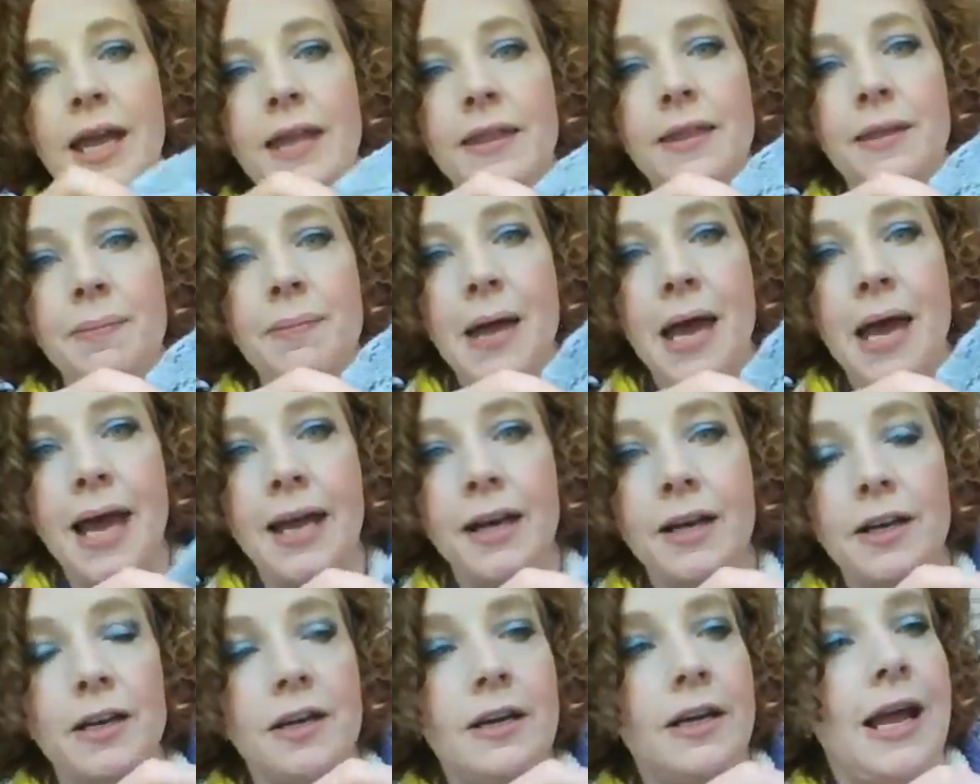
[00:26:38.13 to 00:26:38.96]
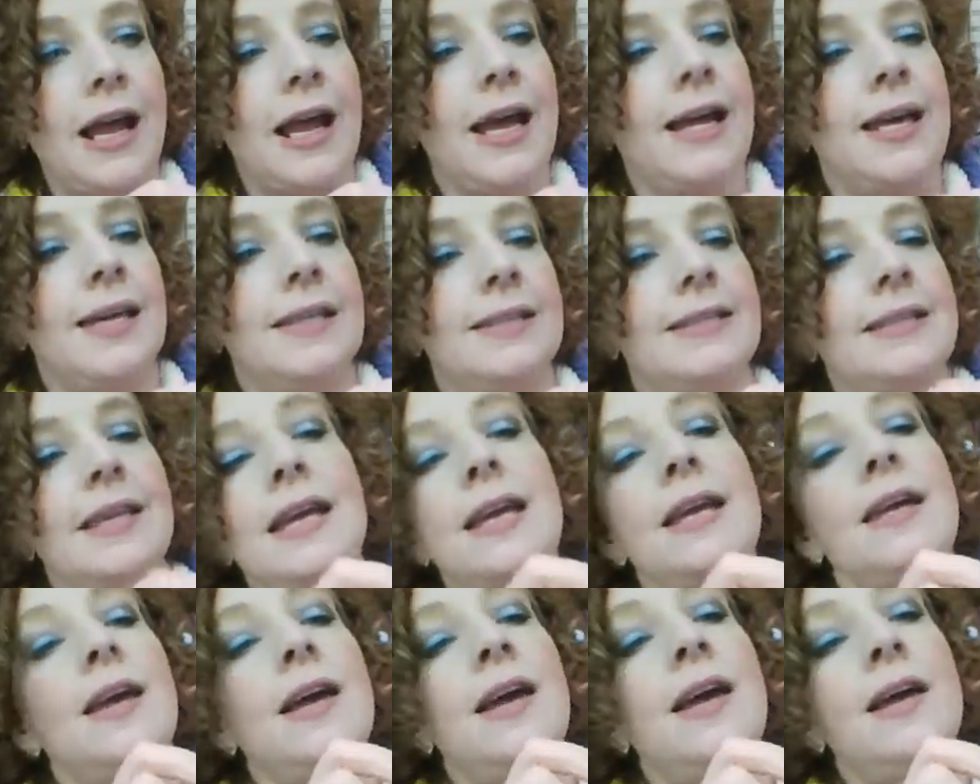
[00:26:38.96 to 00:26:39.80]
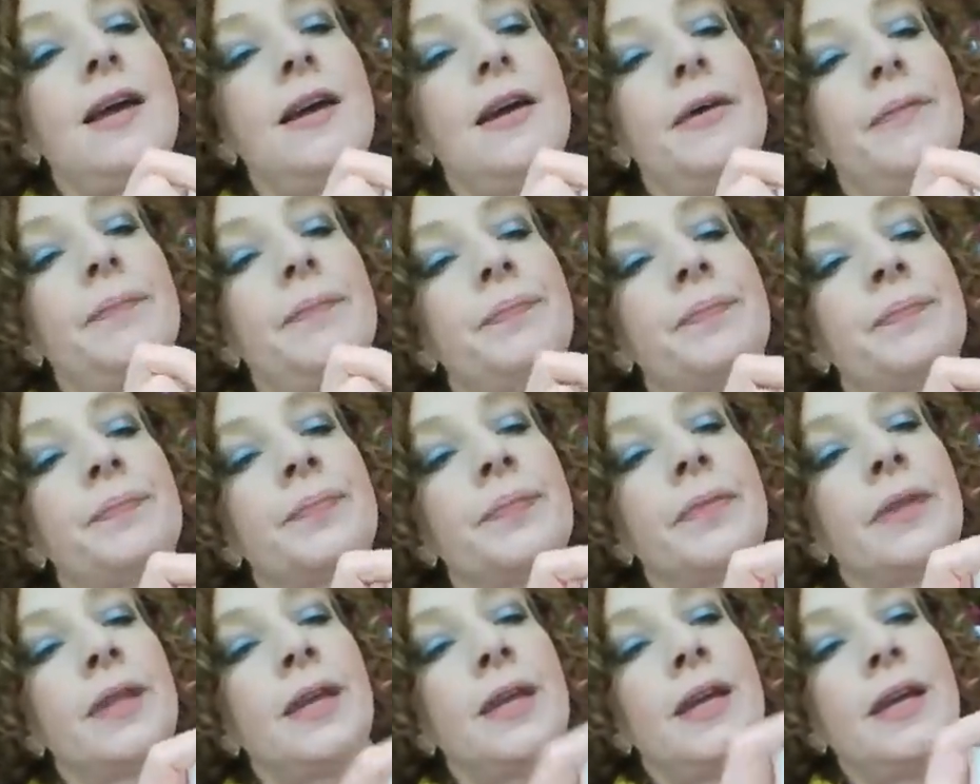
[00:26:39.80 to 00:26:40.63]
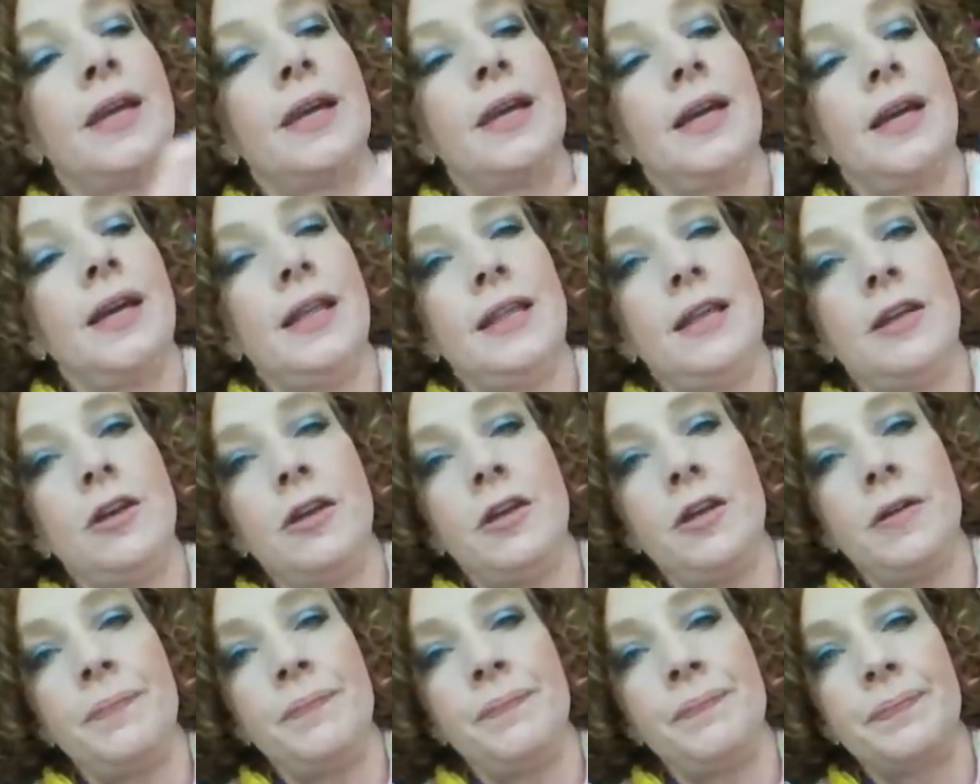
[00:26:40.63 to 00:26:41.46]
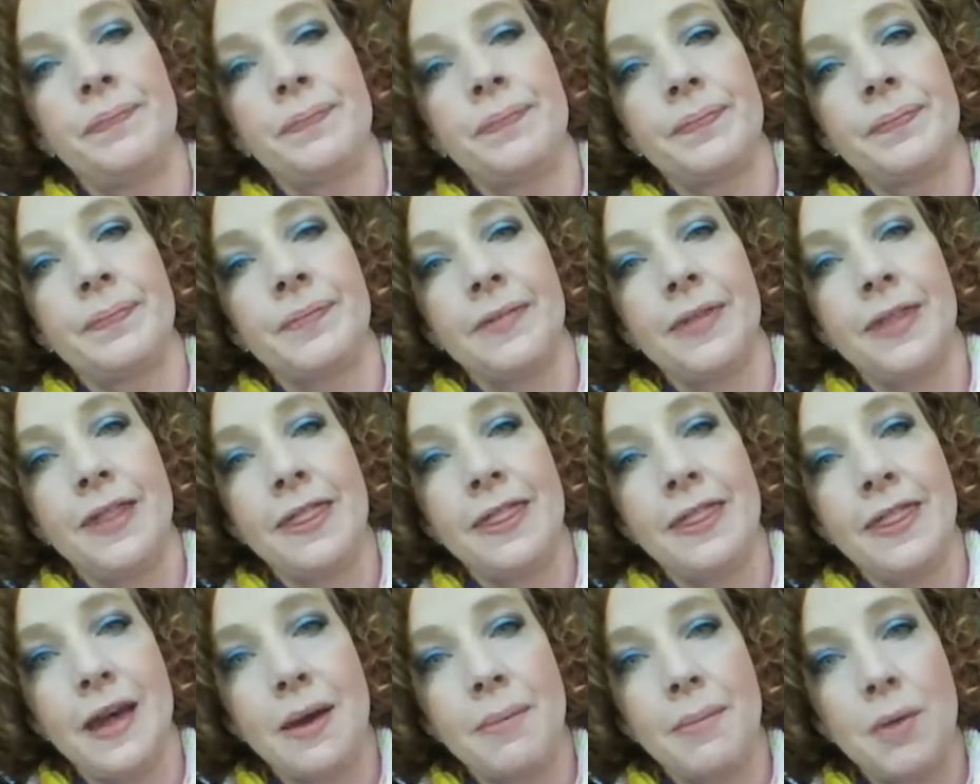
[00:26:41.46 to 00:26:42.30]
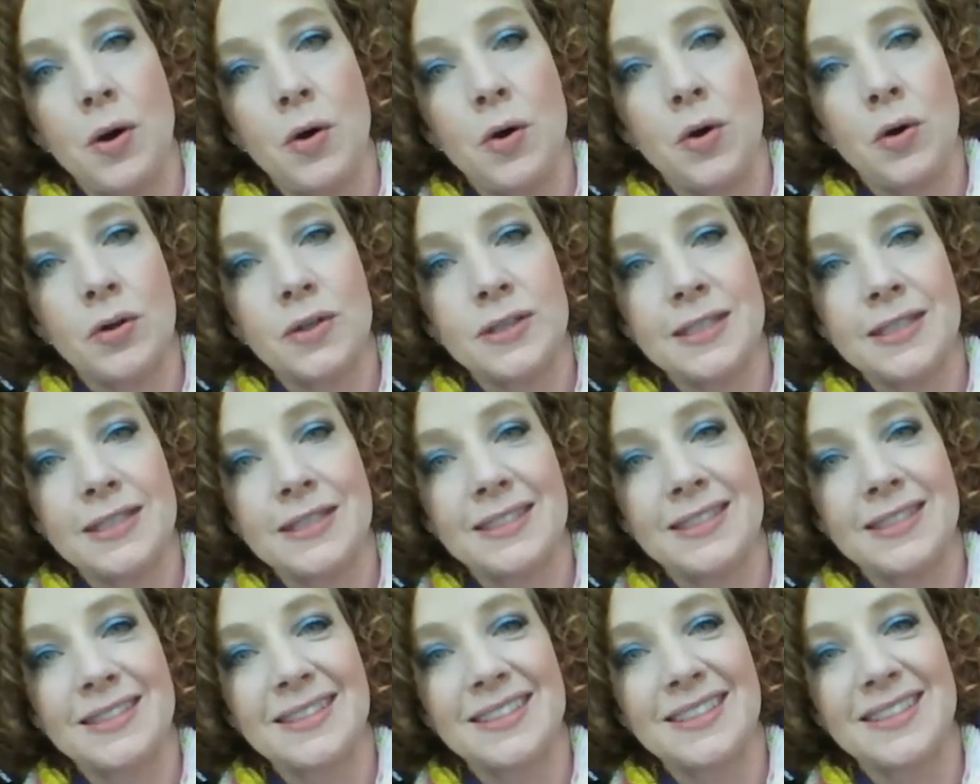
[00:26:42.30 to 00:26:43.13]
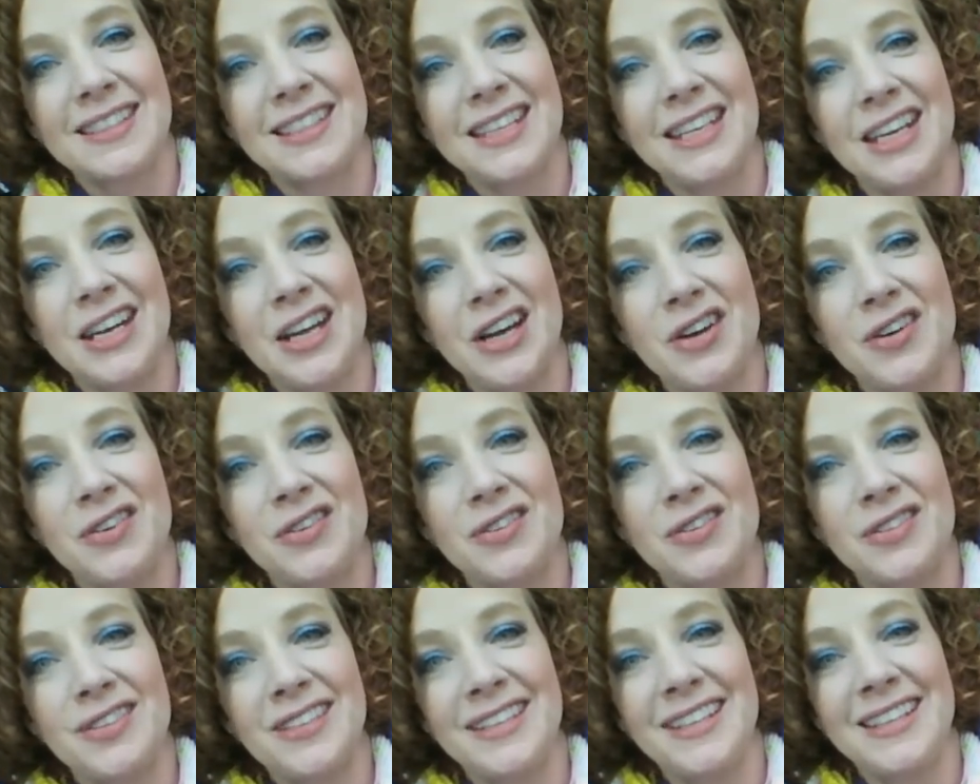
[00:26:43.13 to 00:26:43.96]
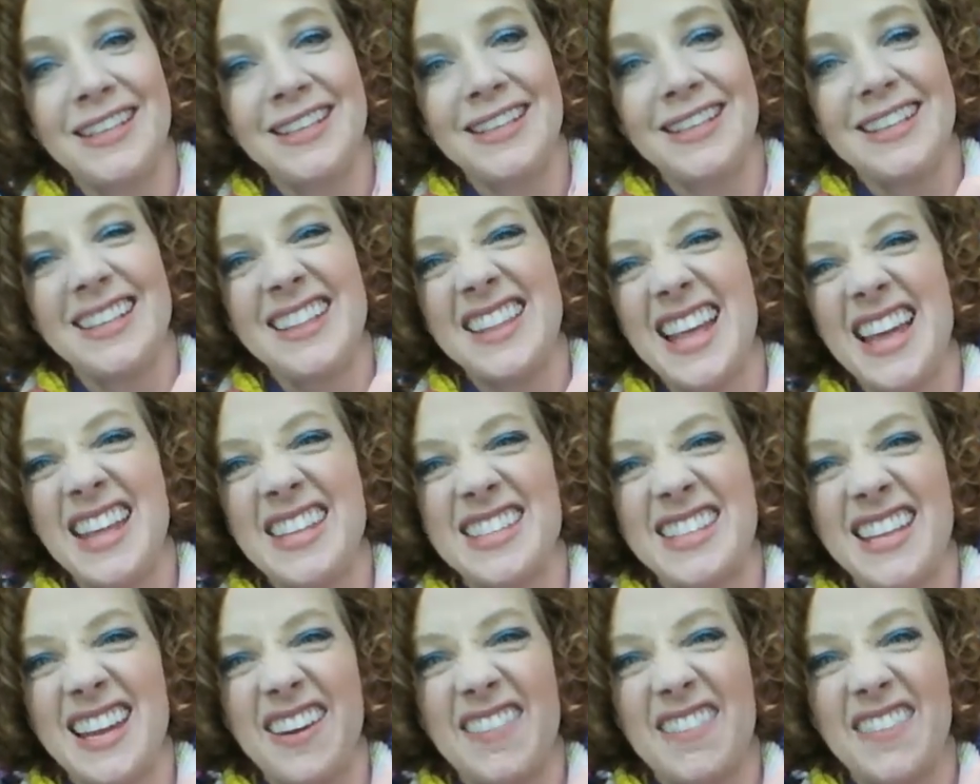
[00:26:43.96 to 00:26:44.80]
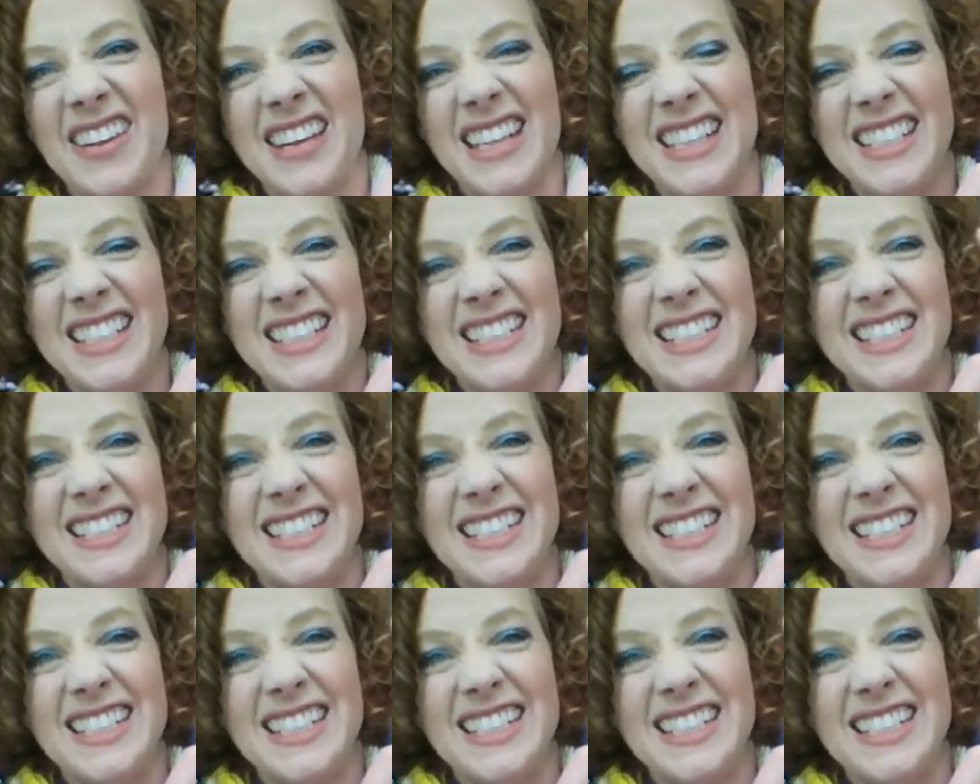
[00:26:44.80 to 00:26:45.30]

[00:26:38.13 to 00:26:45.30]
and the pattern has like little thumb holes, you know, that's kind of fun.